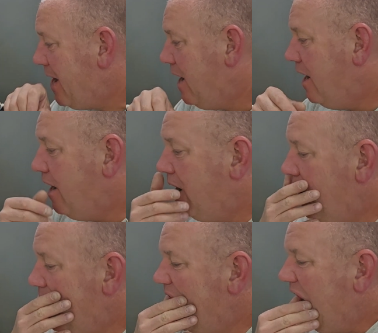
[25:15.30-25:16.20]

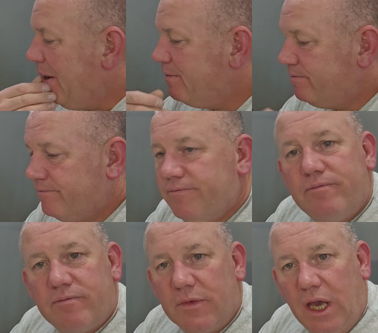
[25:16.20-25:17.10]

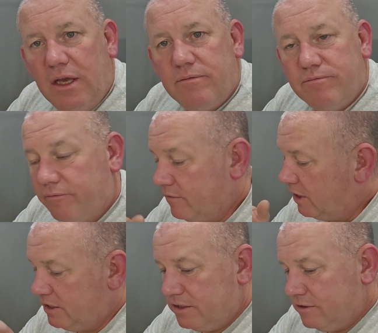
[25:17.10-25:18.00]
Yeah,
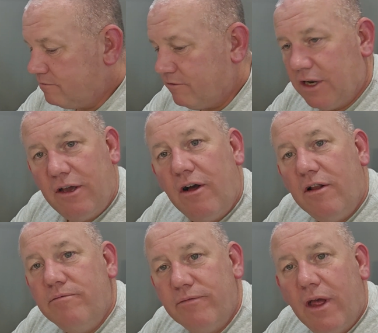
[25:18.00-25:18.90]
that's really
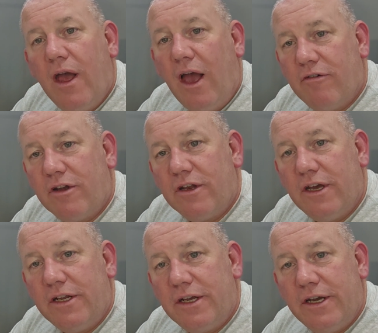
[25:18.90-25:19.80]
all. Have a good
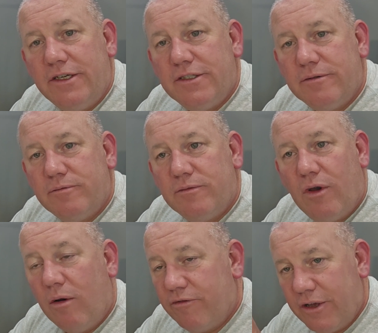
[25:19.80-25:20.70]
night, guys.
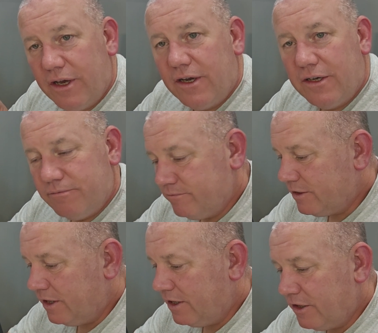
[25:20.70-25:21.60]
Hopefully
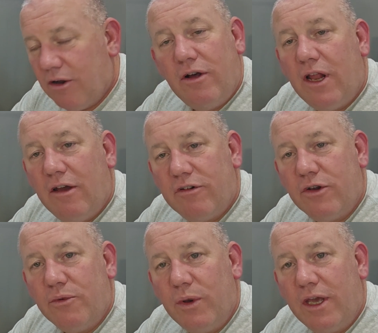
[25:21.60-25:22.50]
you all have a
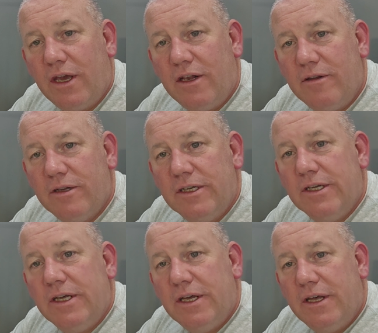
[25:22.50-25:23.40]
good weekend,
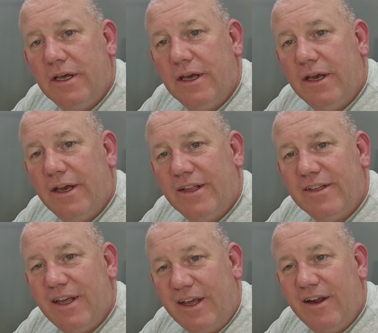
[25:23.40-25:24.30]
and
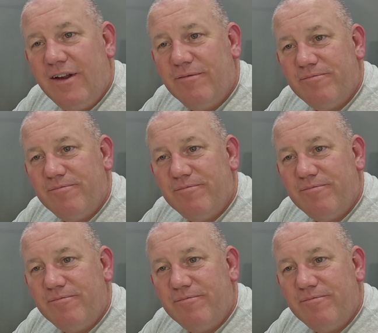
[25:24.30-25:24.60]
take care.